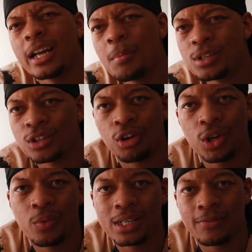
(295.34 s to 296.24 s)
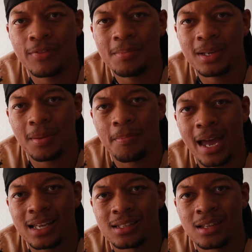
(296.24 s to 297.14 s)
helmets are the only ones that fit me the
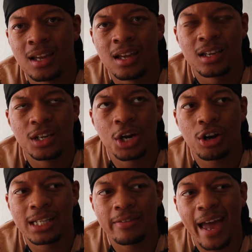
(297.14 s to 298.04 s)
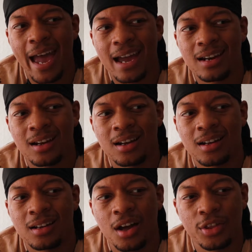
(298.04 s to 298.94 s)
best. You know, because I've had
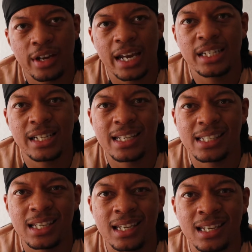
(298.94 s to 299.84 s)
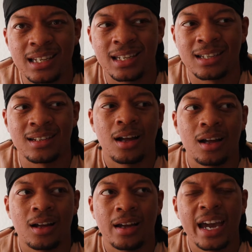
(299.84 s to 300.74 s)
uh, other HJC and
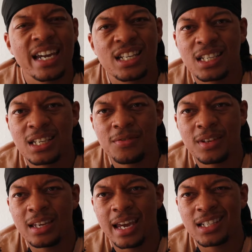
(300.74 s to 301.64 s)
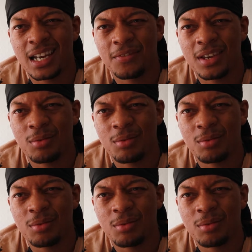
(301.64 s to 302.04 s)
uh, AGV, AJV,